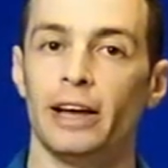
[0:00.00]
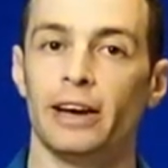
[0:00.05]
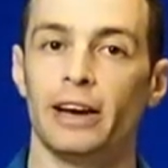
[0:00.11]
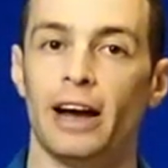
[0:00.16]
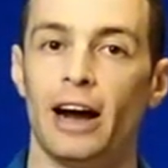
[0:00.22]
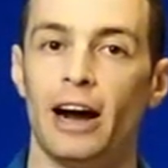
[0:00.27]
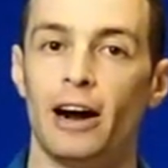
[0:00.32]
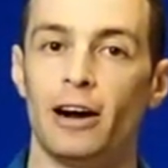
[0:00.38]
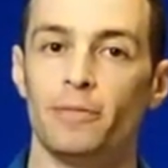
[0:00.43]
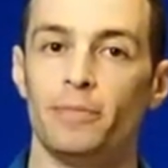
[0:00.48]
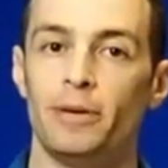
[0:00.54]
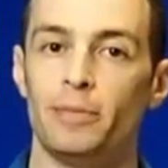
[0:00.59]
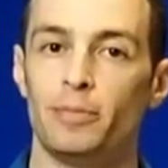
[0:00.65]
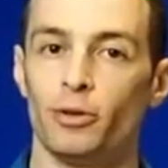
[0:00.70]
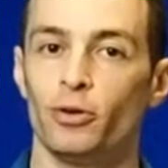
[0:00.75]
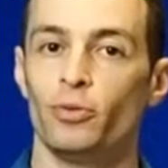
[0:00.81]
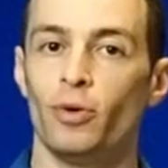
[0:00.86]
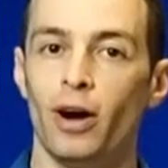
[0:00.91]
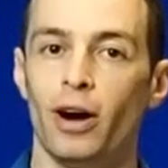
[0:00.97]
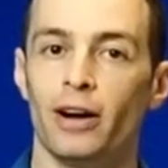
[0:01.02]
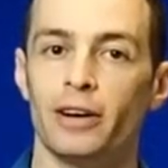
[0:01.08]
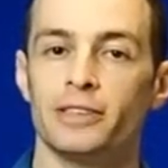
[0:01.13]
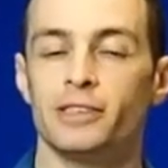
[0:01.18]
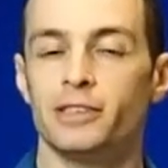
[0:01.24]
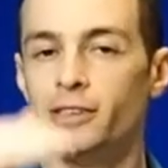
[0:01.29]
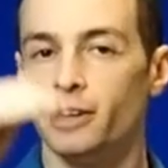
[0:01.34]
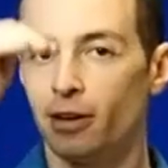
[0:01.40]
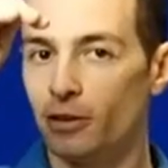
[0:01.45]
and how people who walk
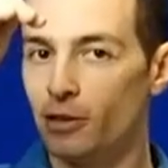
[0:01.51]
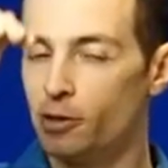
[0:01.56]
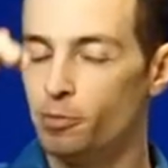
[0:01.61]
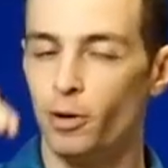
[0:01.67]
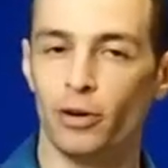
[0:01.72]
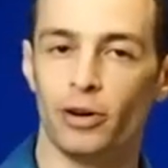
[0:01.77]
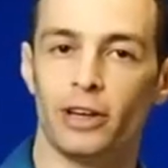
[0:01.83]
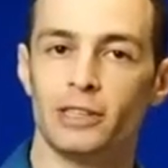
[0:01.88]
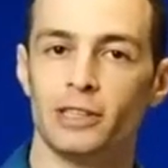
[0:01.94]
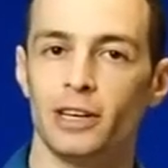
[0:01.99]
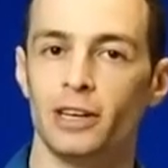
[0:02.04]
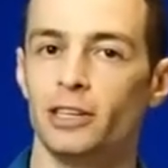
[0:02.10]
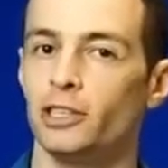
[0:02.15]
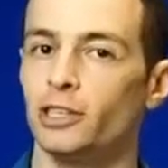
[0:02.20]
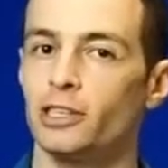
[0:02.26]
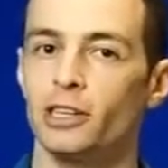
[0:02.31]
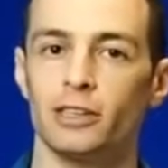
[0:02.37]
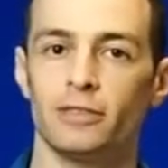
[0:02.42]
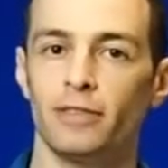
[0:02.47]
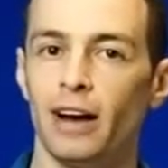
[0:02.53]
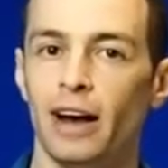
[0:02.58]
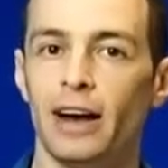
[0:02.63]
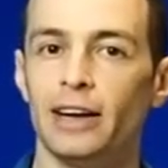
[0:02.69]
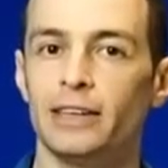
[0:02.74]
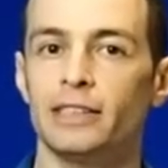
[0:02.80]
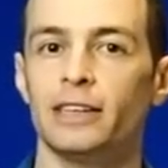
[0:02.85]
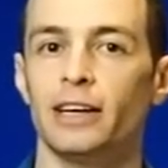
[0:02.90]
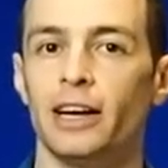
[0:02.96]
still lose bone density just as
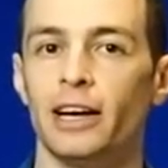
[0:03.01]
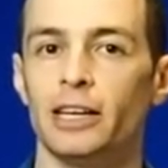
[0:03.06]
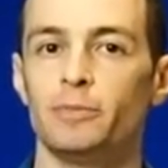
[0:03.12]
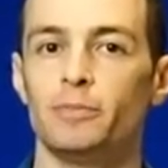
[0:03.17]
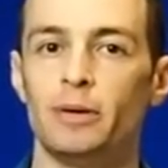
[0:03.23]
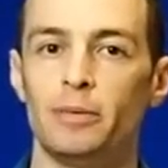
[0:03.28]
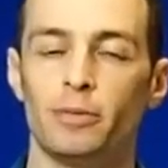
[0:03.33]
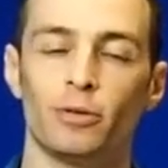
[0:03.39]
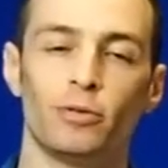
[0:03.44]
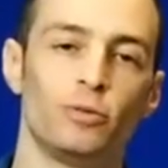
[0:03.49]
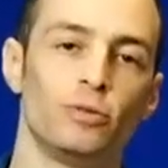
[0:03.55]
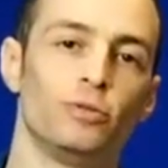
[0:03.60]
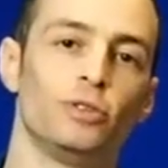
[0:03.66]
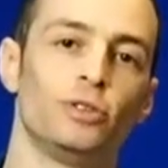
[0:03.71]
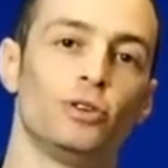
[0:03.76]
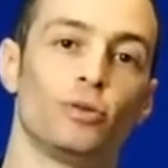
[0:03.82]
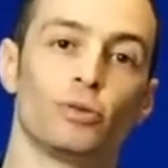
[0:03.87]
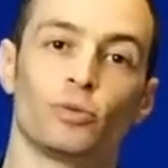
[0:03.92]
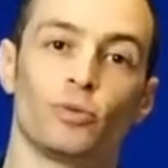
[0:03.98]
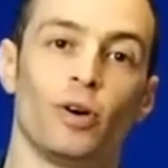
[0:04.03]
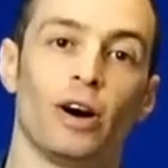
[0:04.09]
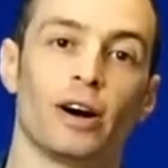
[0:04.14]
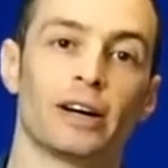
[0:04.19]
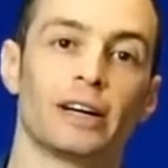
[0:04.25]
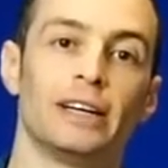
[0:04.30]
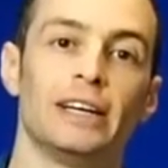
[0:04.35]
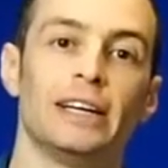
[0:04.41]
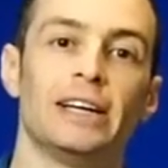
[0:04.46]
fast as people who don't
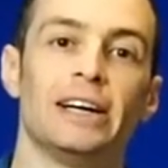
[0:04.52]
walk.